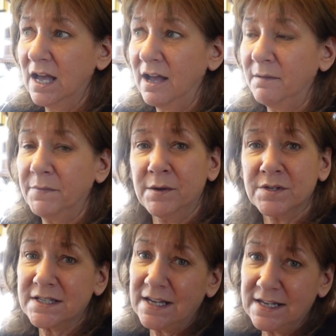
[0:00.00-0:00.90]
It
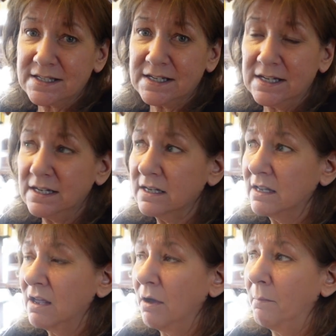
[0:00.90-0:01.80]
was tasty,
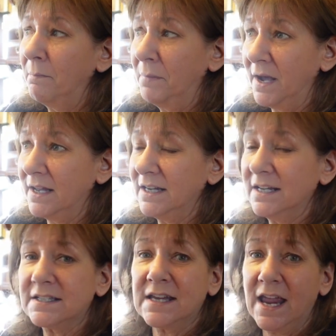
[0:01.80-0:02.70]
but
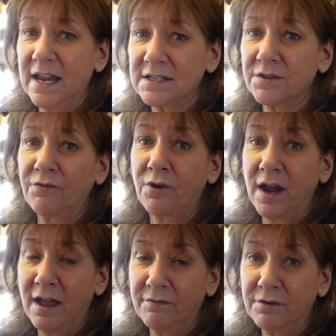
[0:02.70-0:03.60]
it takes
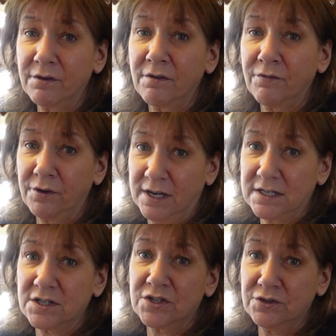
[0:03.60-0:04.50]
forever for it
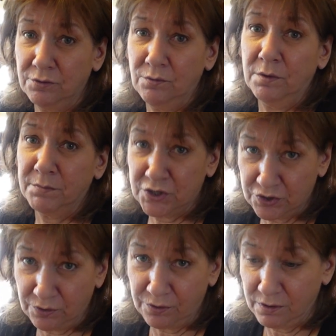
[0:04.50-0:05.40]
to
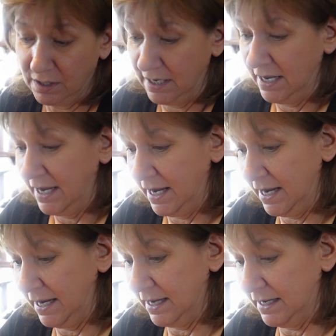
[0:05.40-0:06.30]
mature.
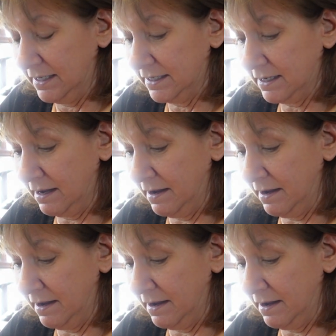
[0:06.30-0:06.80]
And